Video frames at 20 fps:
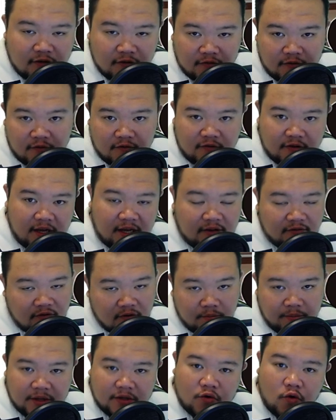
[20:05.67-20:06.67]
10 to
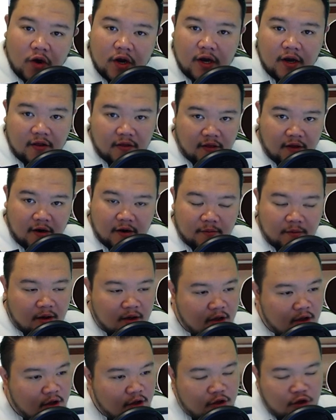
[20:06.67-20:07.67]
15 for Bitcoin and
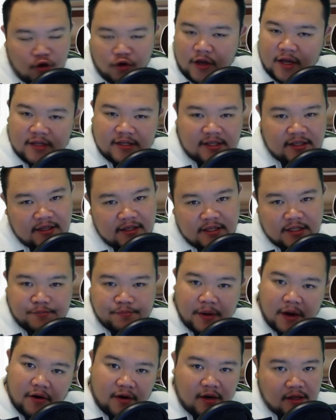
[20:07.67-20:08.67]
Ethereum. You can
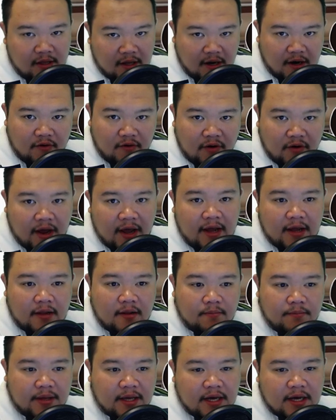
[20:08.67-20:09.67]
see the disparity there,
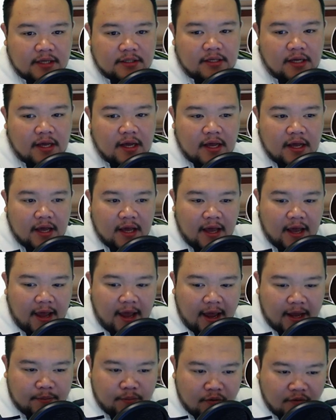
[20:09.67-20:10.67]
right? Because
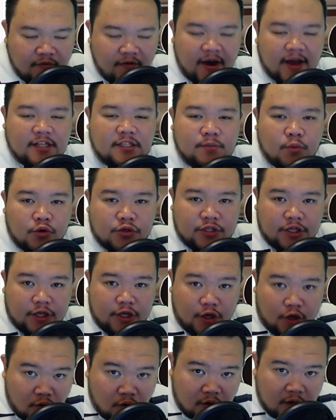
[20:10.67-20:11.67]
it provides
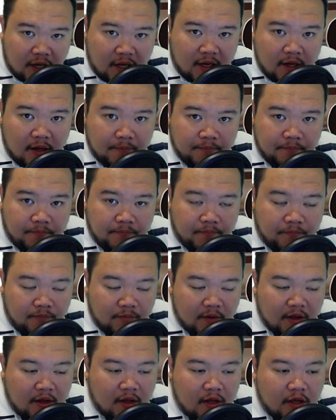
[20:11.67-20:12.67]
more security.
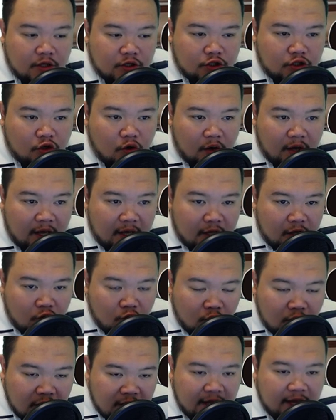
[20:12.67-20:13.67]
So
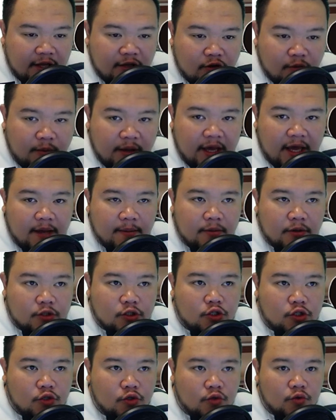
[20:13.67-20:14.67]
it, you need to
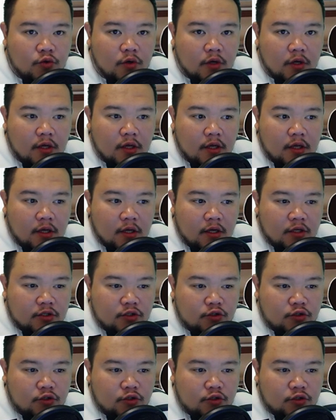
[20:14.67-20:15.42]
be able to